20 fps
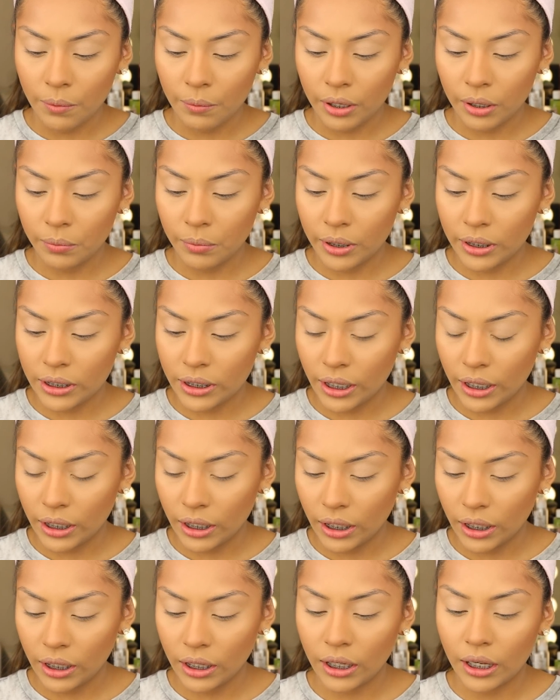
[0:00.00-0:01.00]
I'm going to be
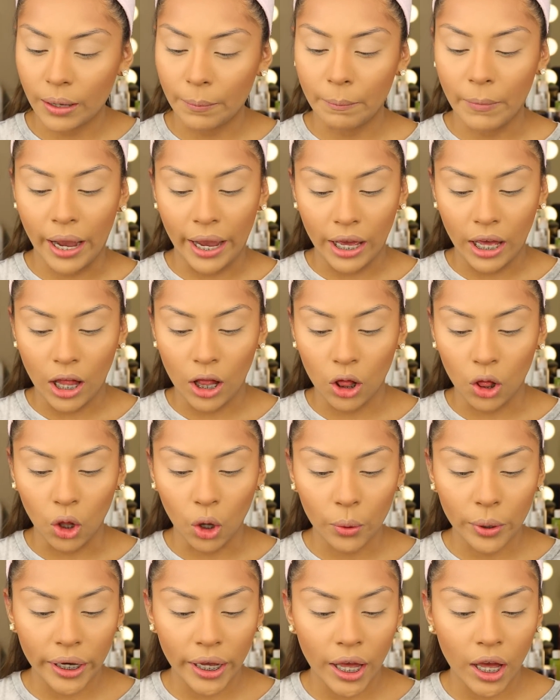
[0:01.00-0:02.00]
taking my
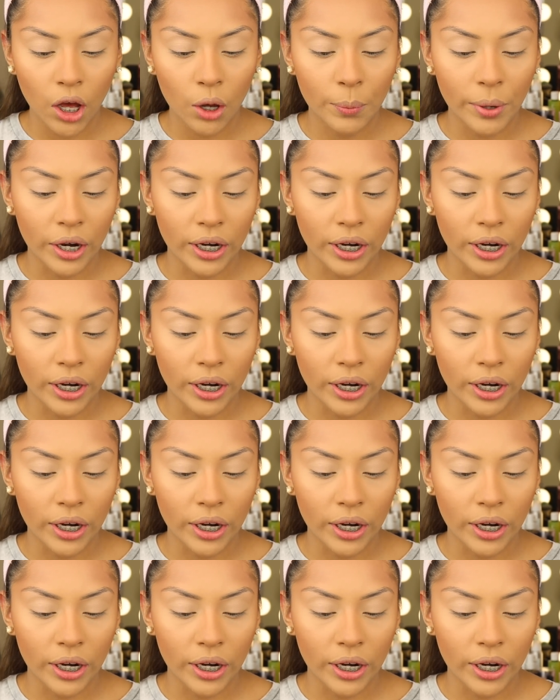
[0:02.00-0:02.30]
L'Oreal